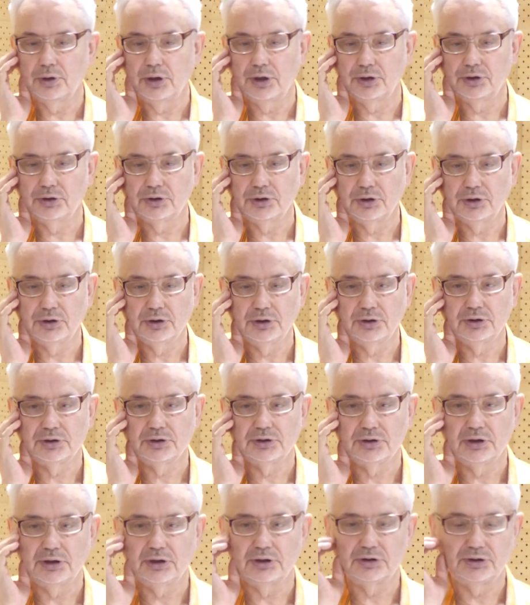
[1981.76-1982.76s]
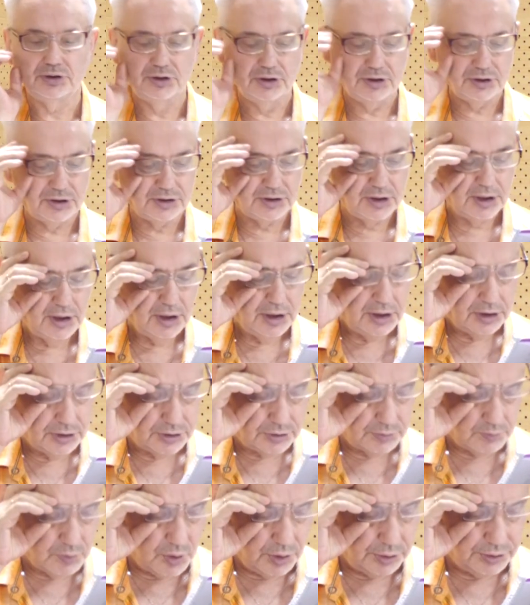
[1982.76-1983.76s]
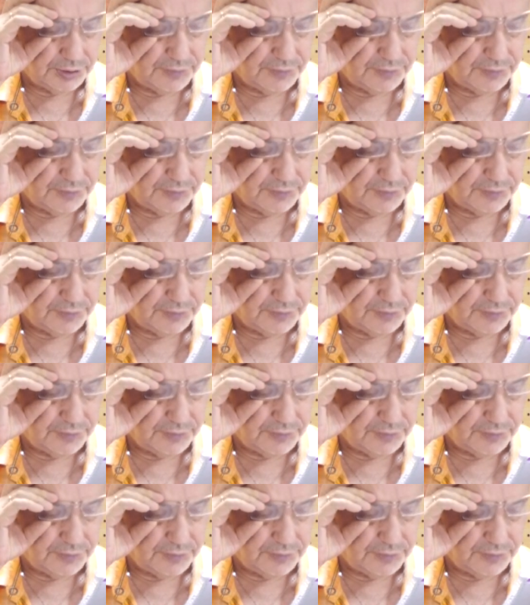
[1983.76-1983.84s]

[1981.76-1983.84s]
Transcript: and it's this small